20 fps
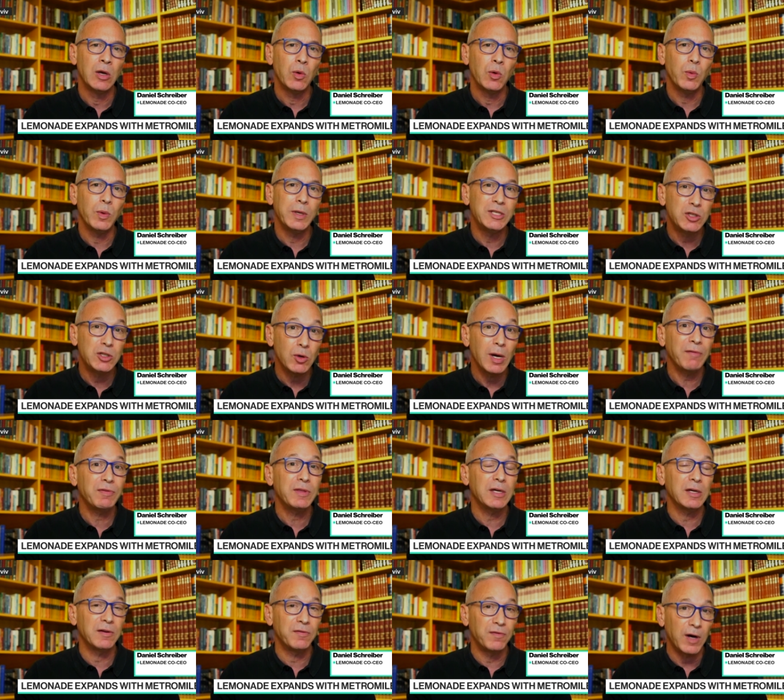We do have the
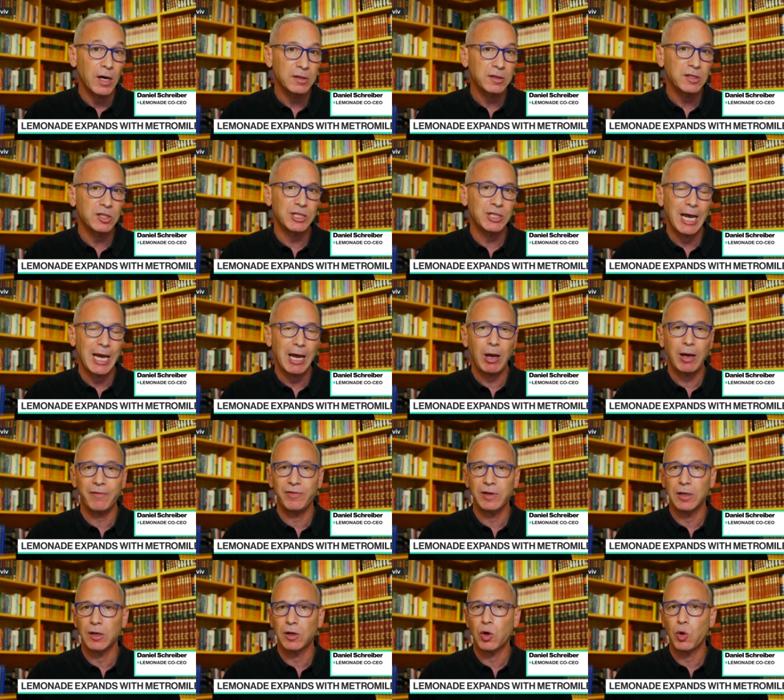advantage now,
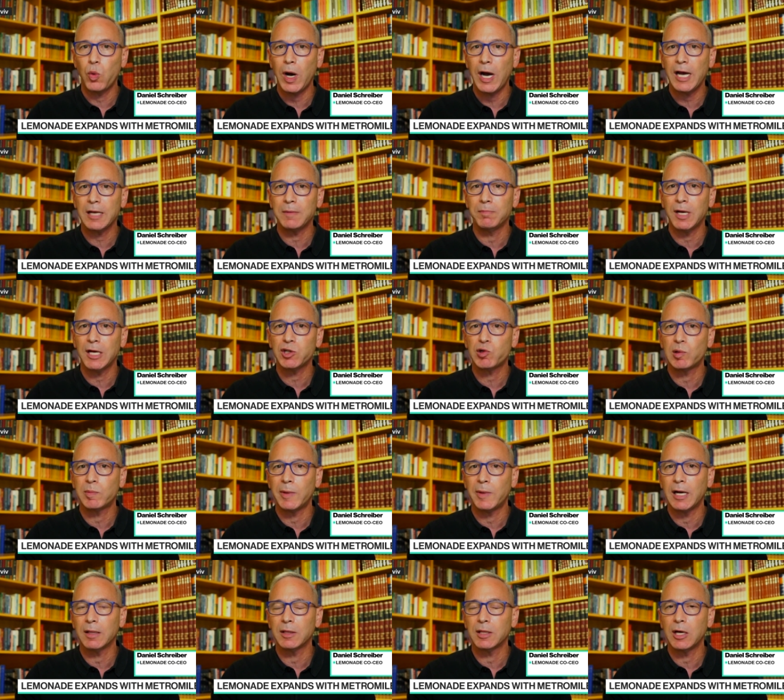having acquired
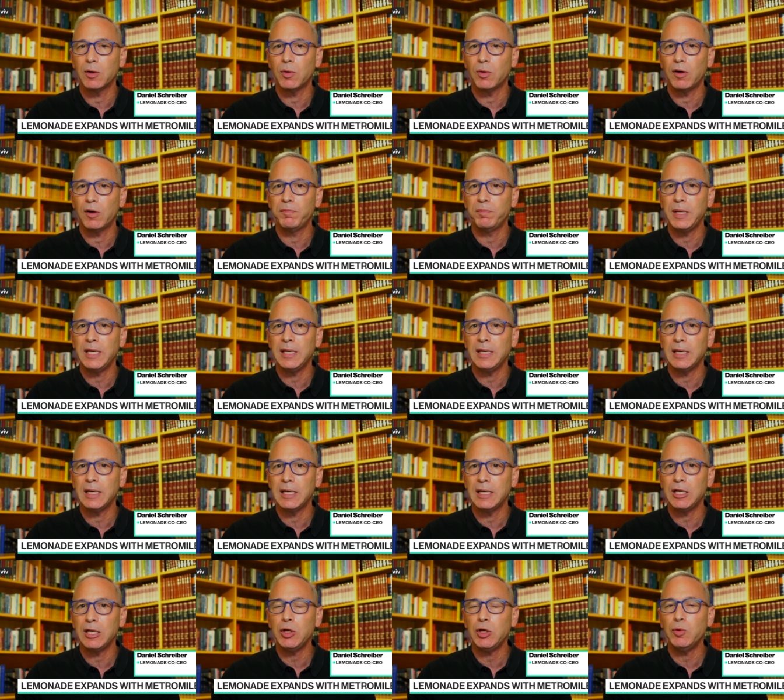Metromile, though, of being
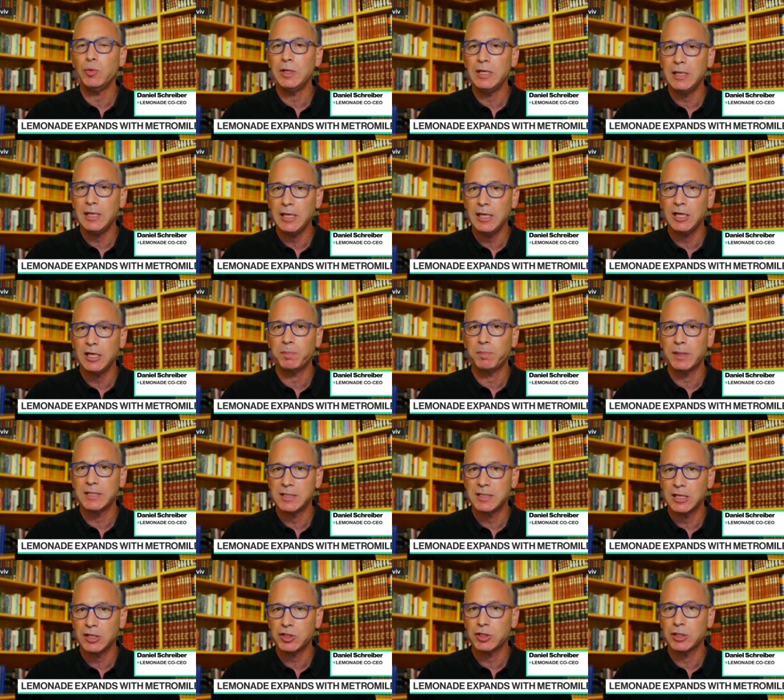in a unique
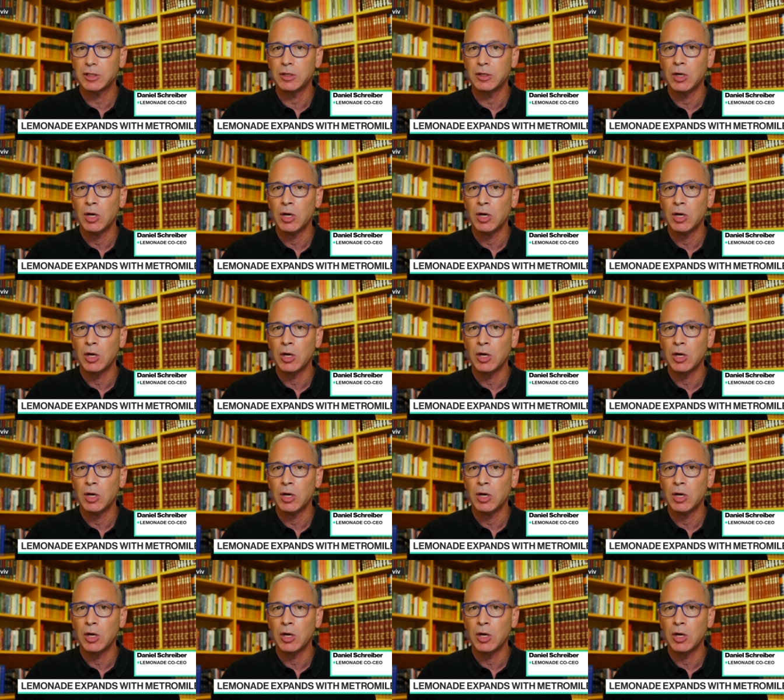position